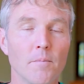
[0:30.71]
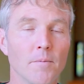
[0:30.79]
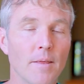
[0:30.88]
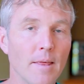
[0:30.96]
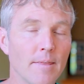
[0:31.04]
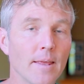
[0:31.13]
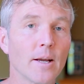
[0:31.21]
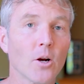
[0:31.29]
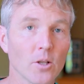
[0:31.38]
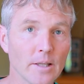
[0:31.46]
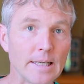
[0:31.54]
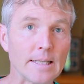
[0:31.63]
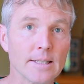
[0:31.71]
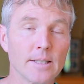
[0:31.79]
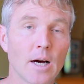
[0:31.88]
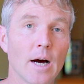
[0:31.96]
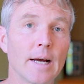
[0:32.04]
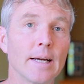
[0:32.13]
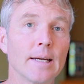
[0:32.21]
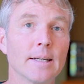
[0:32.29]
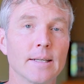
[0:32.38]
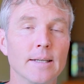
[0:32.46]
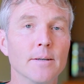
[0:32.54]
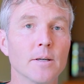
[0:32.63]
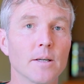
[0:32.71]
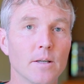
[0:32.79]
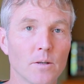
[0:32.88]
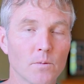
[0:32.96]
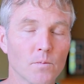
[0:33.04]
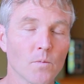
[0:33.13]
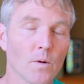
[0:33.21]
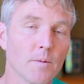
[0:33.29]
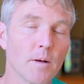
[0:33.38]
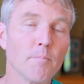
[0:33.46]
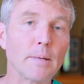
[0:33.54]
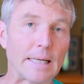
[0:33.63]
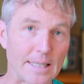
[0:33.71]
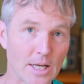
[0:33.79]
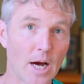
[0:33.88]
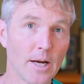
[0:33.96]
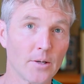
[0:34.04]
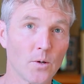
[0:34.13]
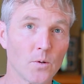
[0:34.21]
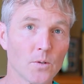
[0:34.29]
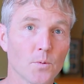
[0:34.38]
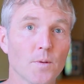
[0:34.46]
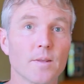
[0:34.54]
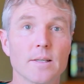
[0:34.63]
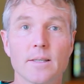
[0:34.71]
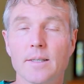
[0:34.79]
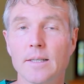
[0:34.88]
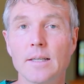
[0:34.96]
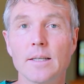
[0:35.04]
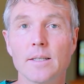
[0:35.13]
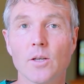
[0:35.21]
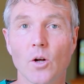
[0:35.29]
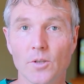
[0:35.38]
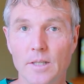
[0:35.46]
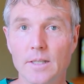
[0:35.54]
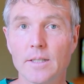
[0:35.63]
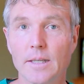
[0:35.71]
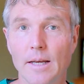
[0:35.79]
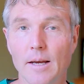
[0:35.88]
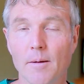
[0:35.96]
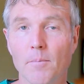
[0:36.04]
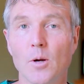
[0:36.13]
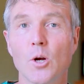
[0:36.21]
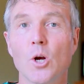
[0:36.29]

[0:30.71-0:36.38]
that they think are linked to diet and being diagnosed with this disease called DCM,